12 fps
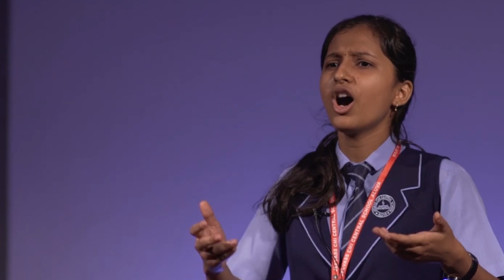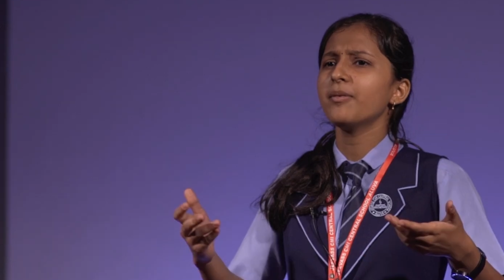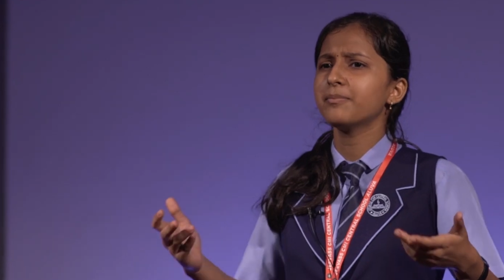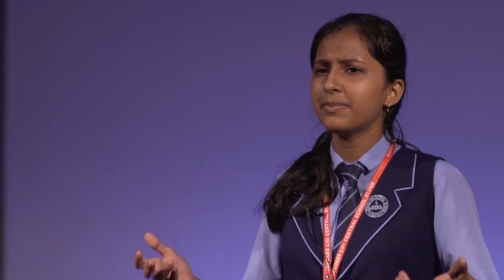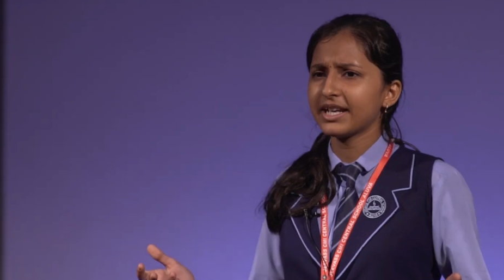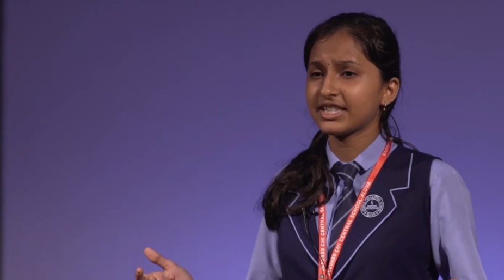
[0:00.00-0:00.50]

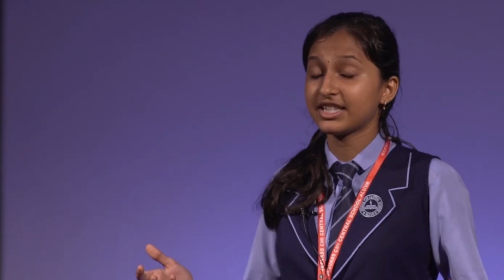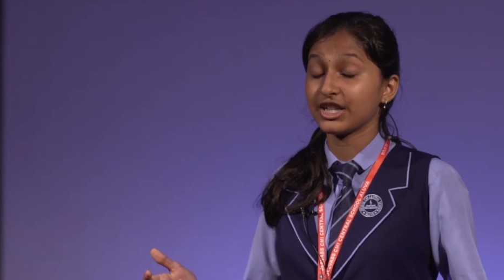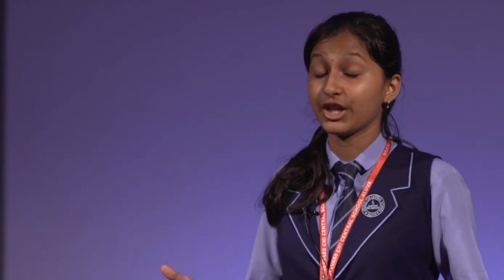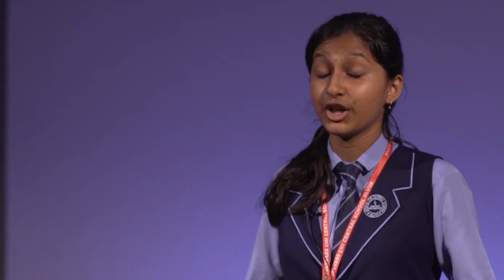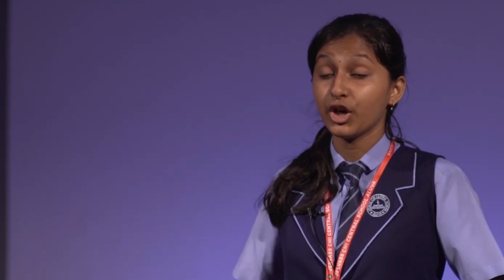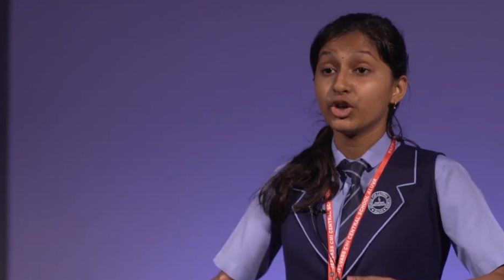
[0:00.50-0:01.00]
or
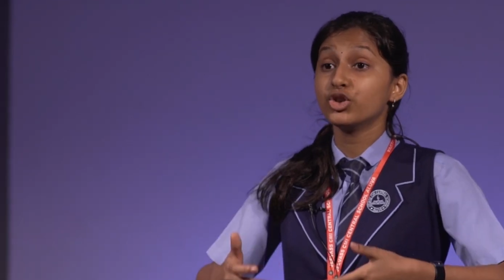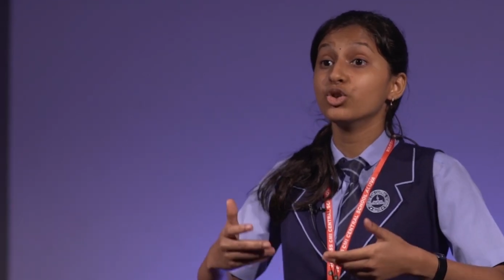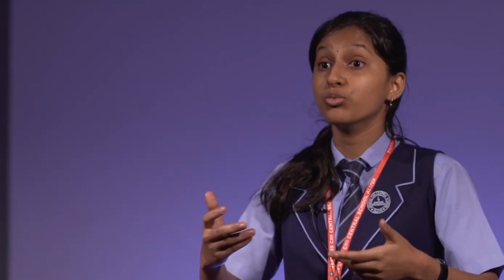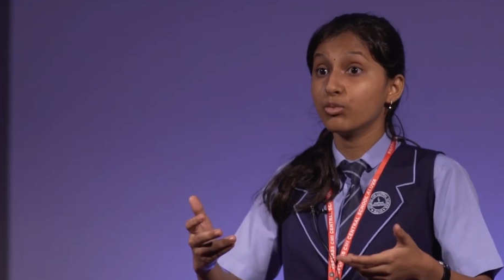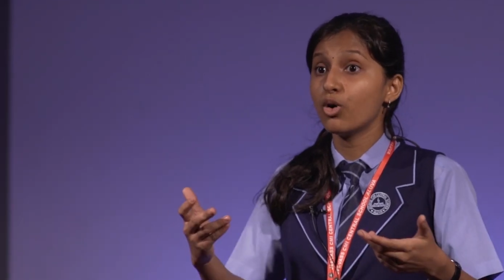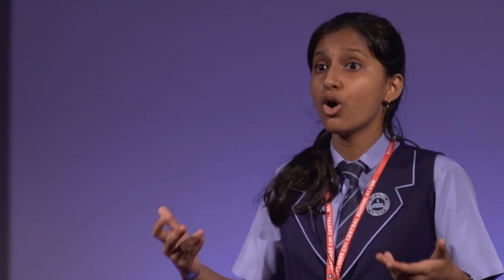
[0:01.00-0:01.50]
Bixby,
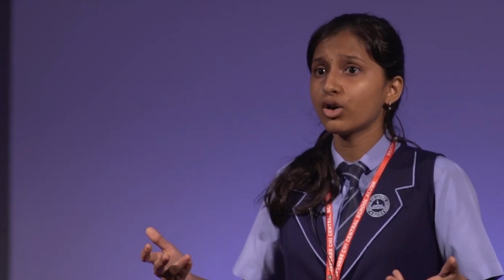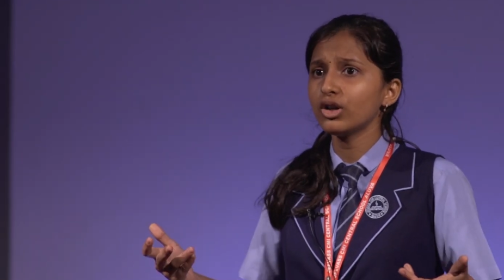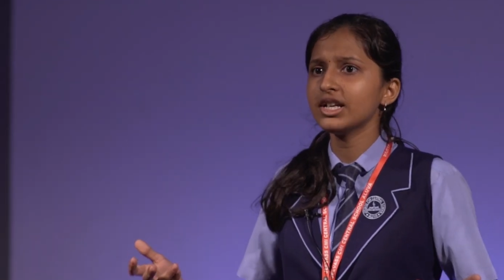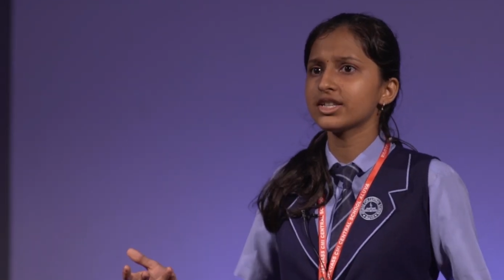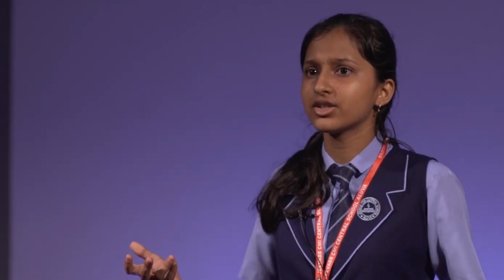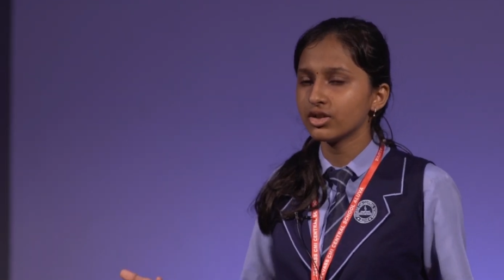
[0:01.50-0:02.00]
you more or
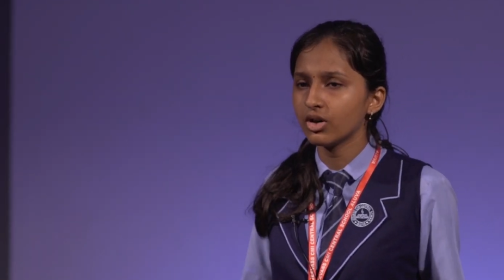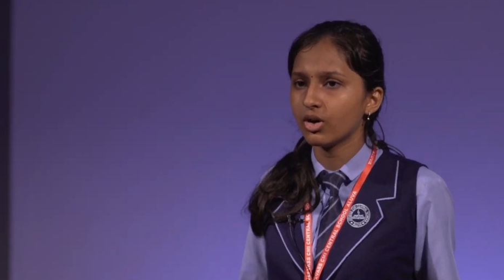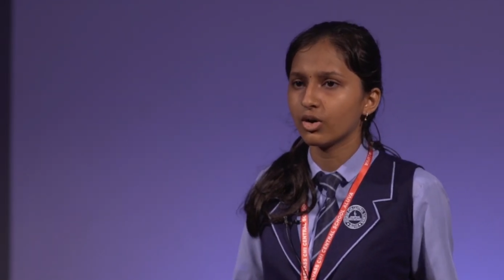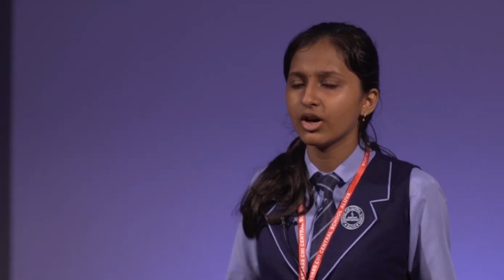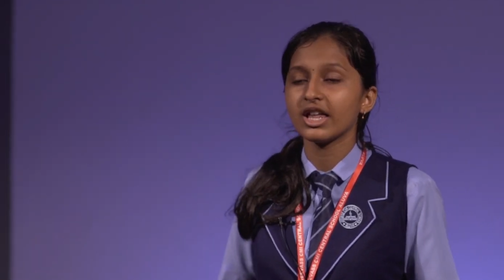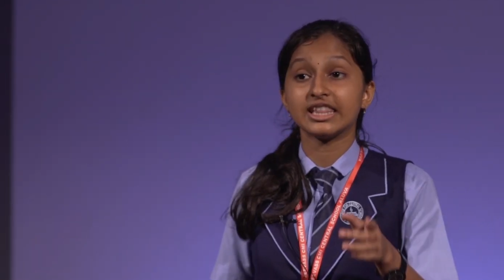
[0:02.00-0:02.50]
less
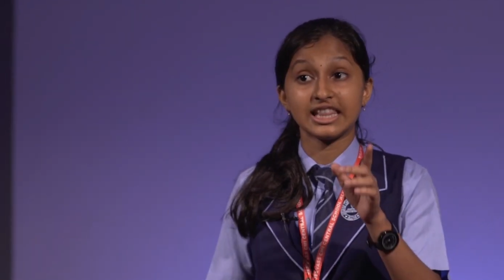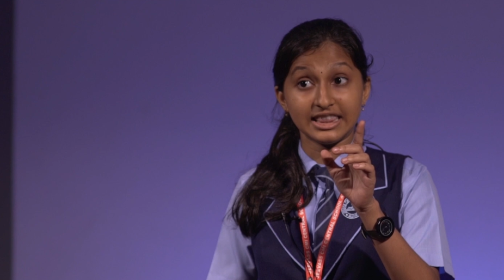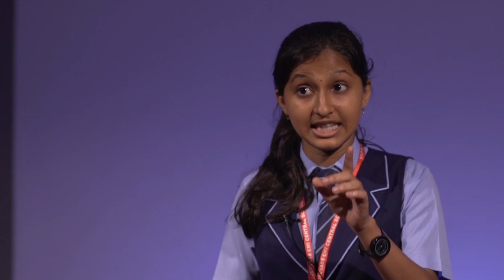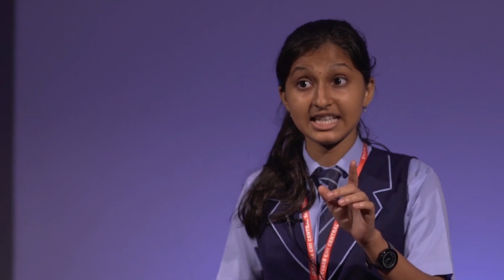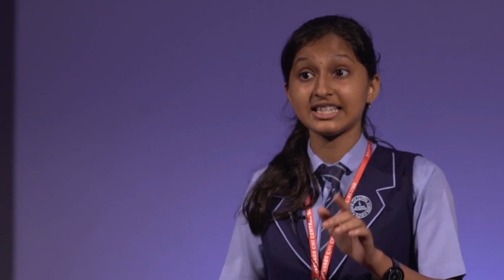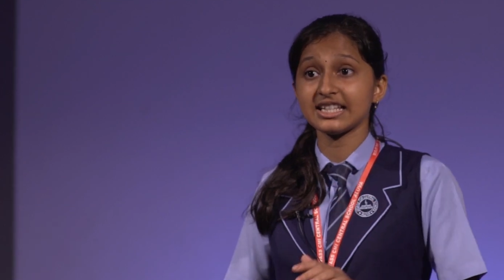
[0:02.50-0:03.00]
know that
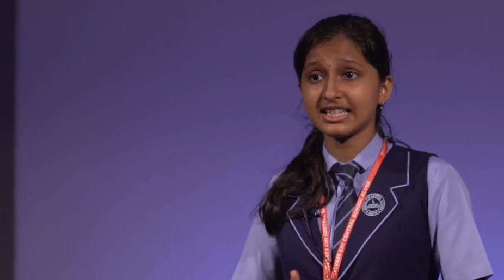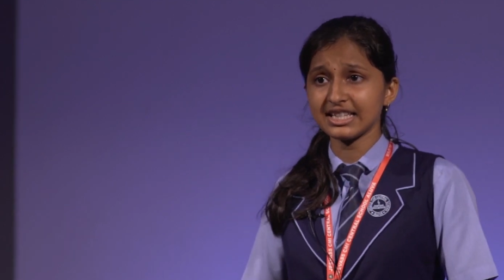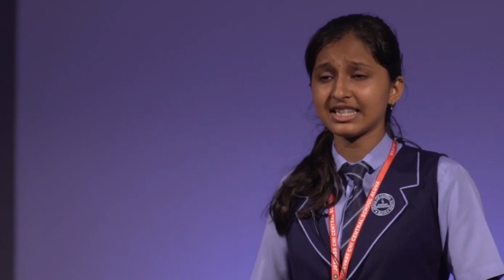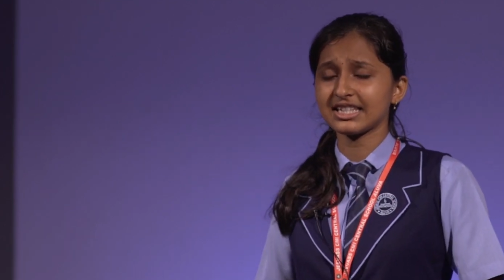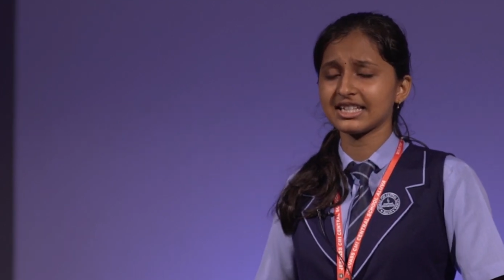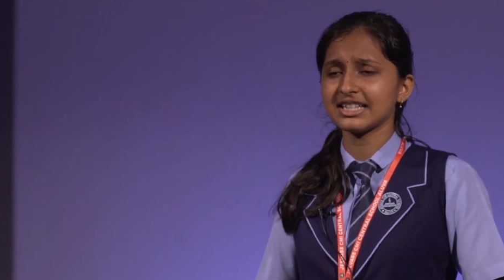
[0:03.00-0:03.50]
these
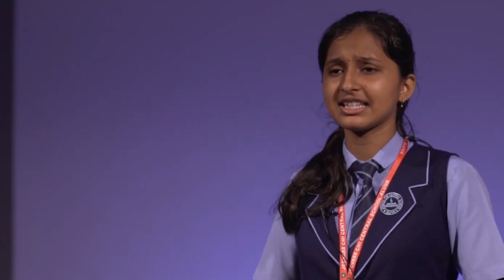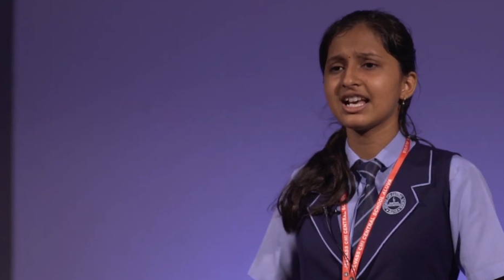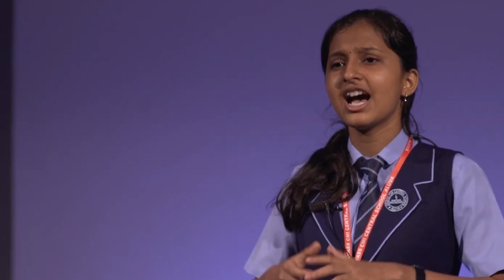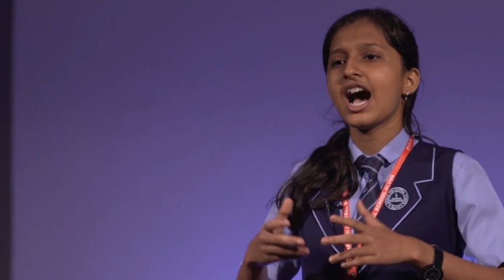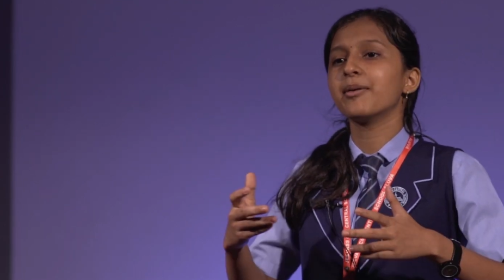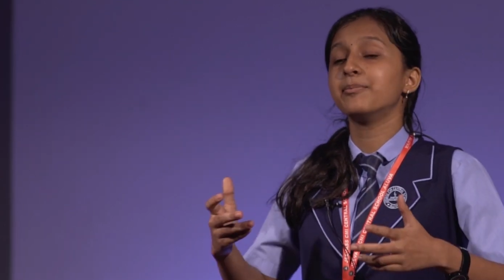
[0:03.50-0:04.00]
assistants
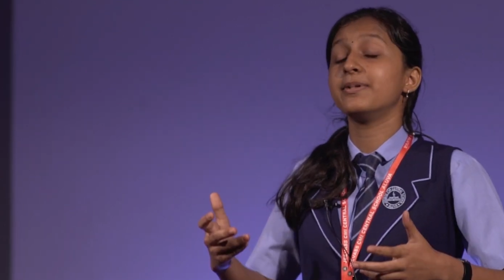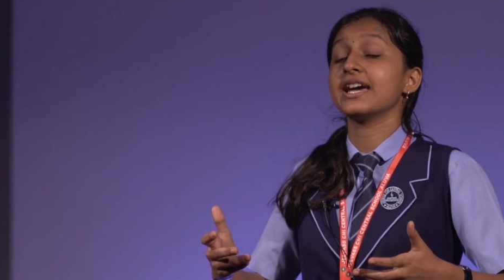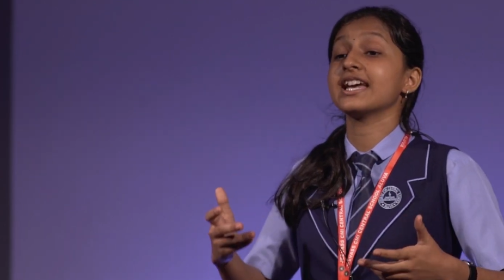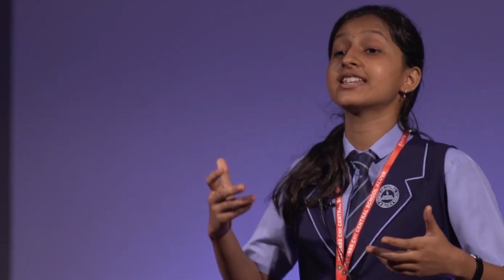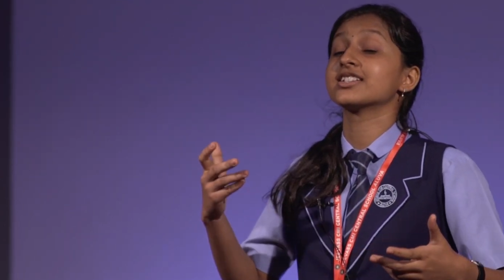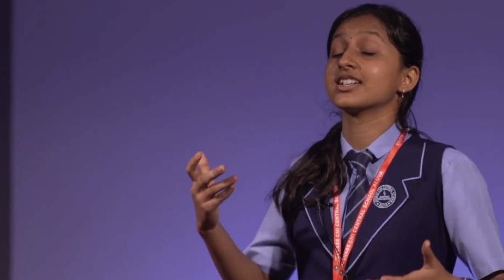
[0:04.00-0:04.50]
are
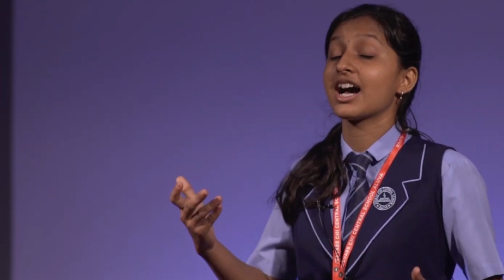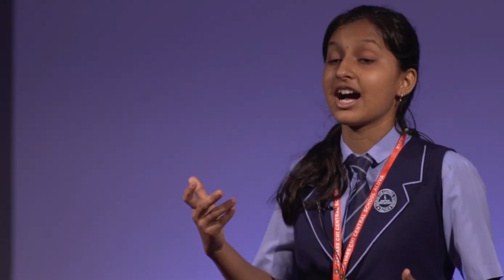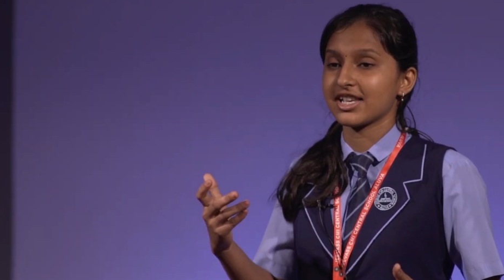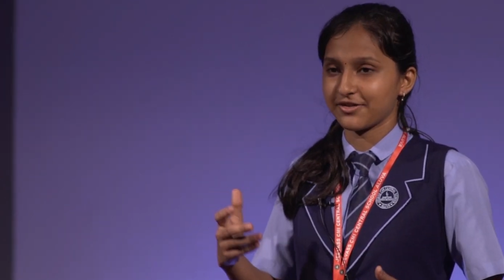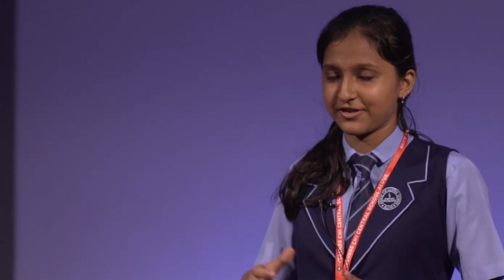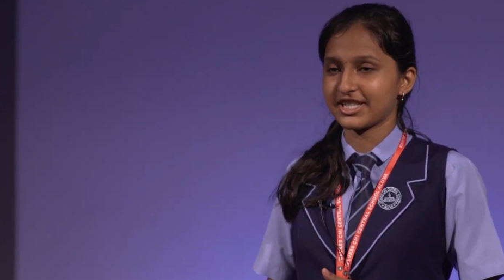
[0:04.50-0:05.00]
based on
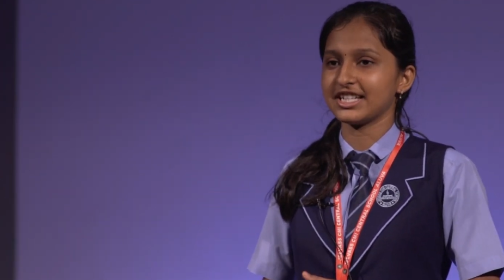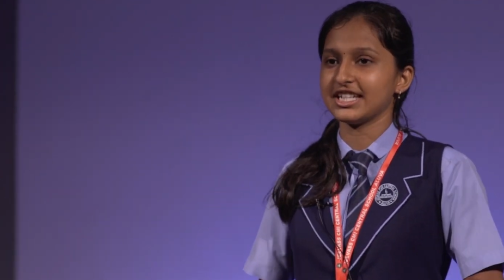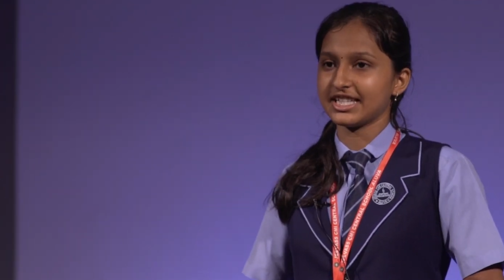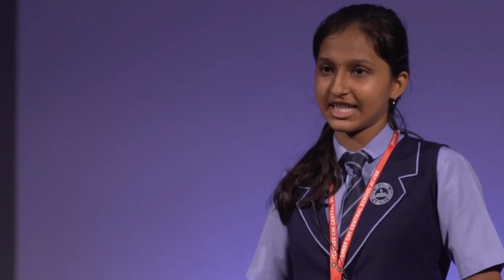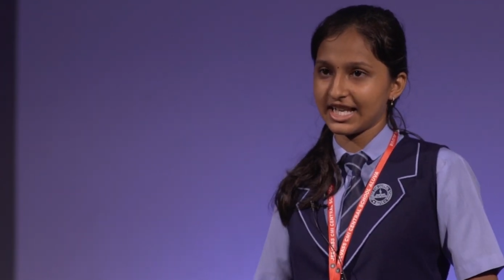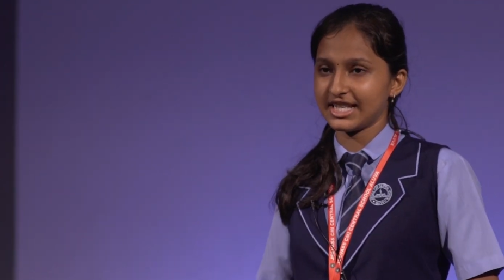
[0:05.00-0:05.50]
artificial
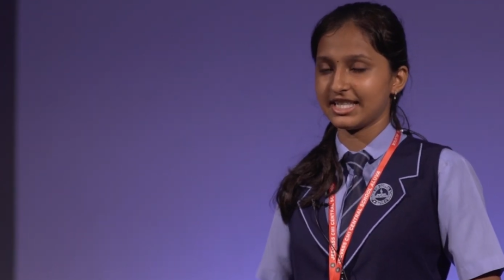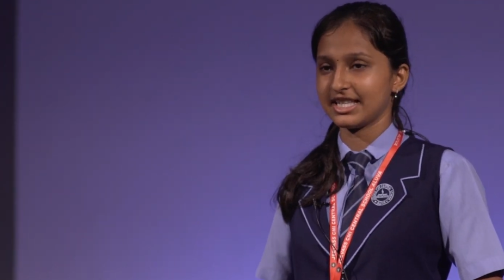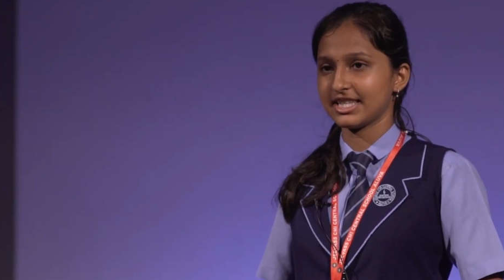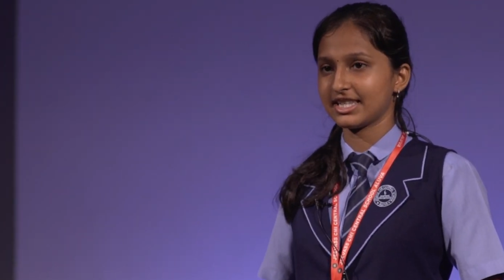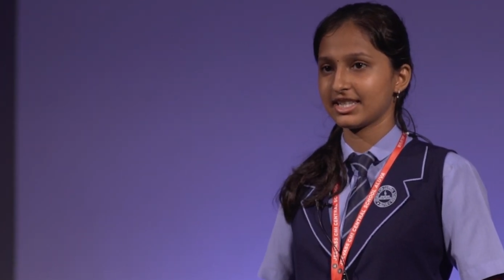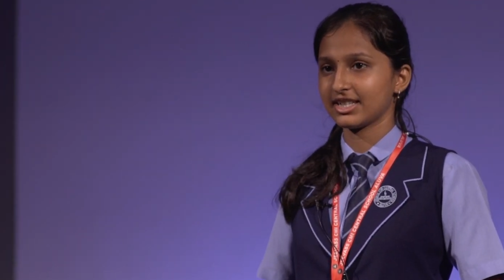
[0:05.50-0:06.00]

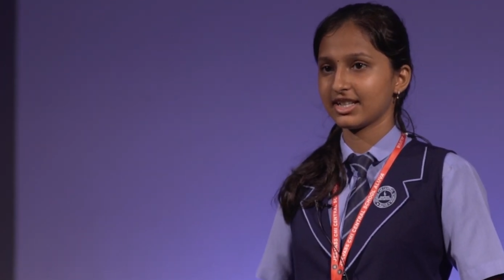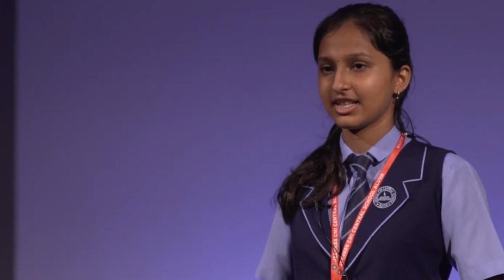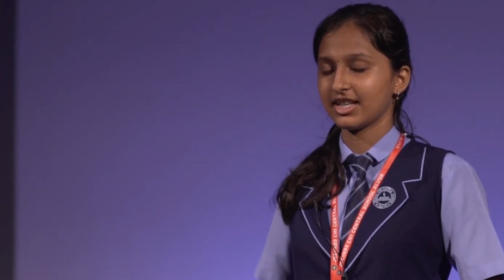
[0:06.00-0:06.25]
intelligence.